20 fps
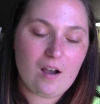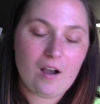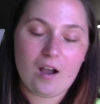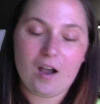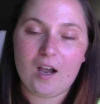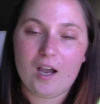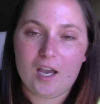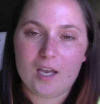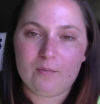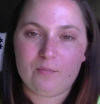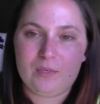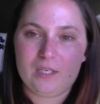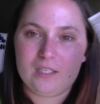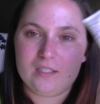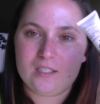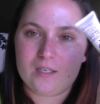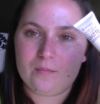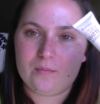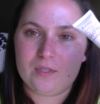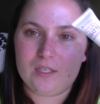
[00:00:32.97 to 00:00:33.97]
I
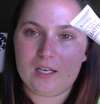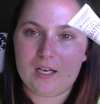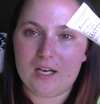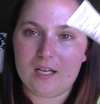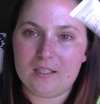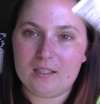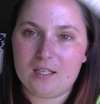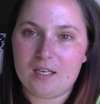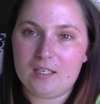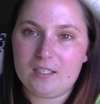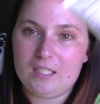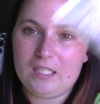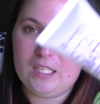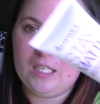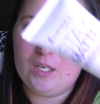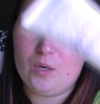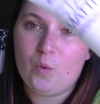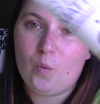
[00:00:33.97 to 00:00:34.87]
picked up the colour in